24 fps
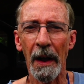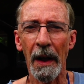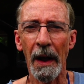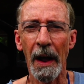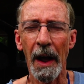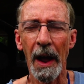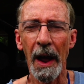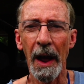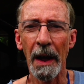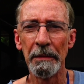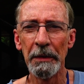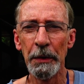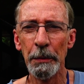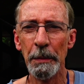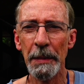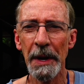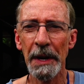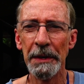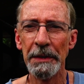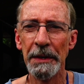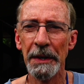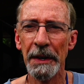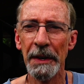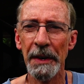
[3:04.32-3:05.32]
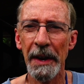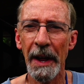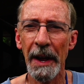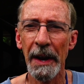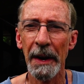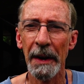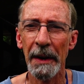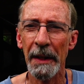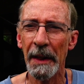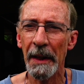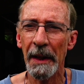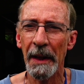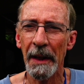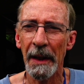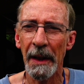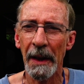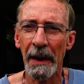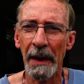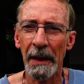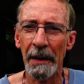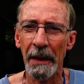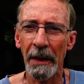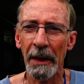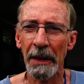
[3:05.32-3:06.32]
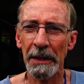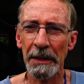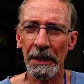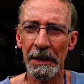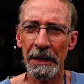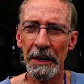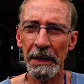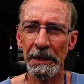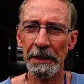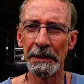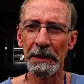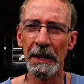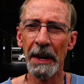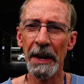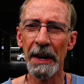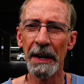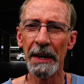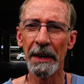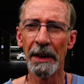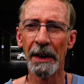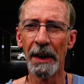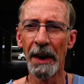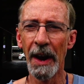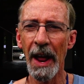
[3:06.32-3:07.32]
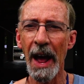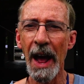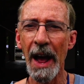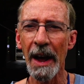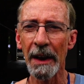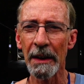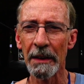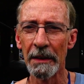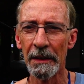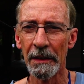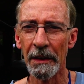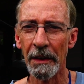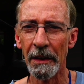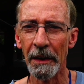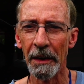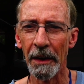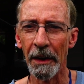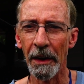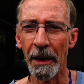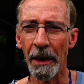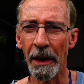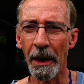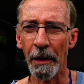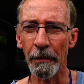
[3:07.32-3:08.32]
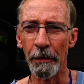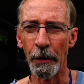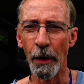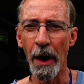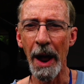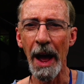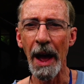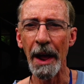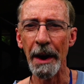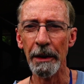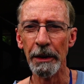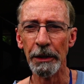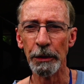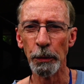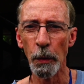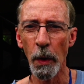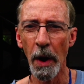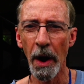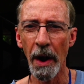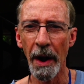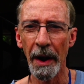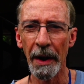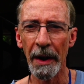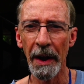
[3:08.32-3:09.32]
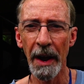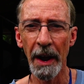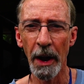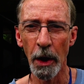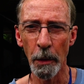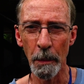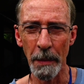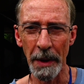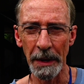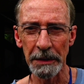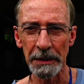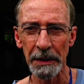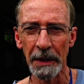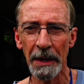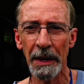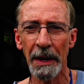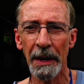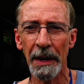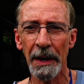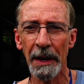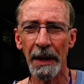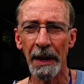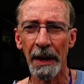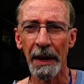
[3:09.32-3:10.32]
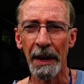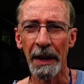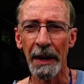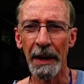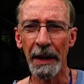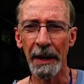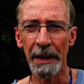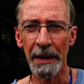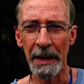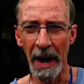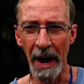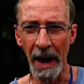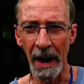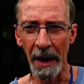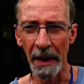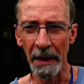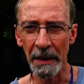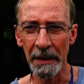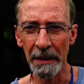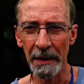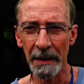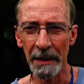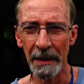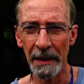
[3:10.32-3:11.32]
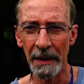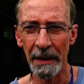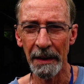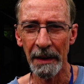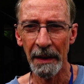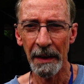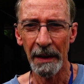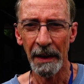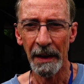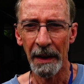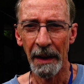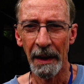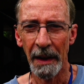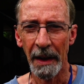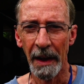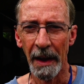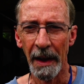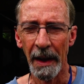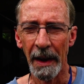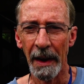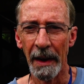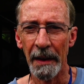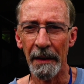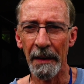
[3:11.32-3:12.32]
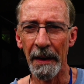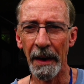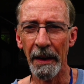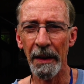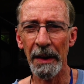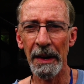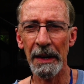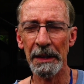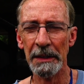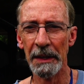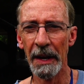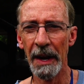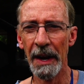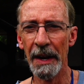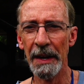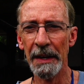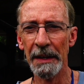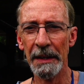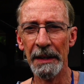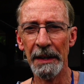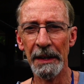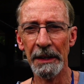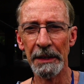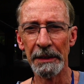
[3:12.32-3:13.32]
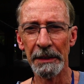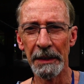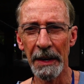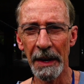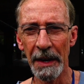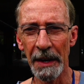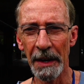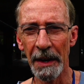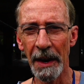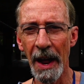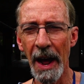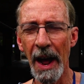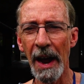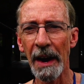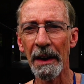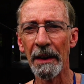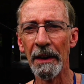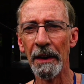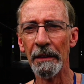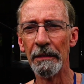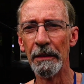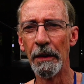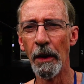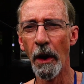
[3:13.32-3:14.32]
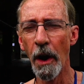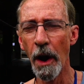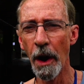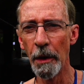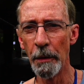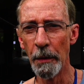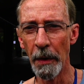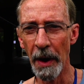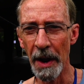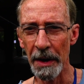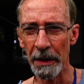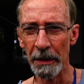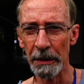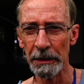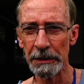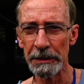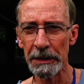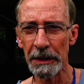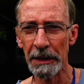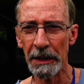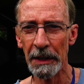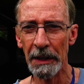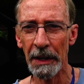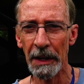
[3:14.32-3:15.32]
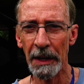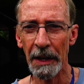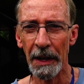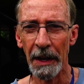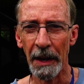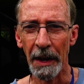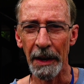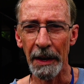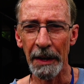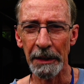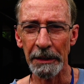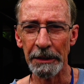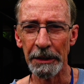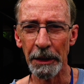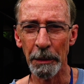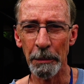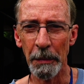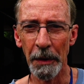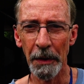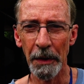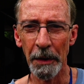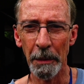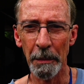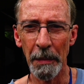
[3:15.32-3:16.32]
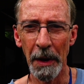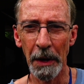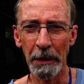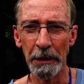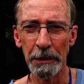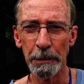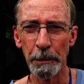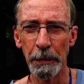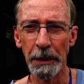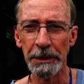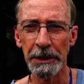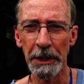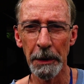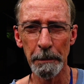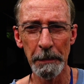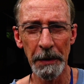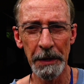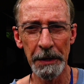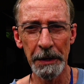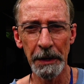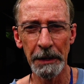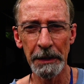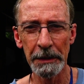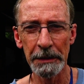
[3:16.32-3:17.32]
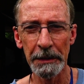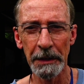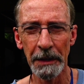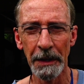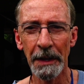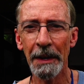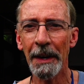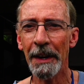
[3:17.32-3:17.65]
I have to mention that there's a distinct lack of riders wearing helmets in Thailand. There is a distinct lack of guardrails in some of the most precipitous,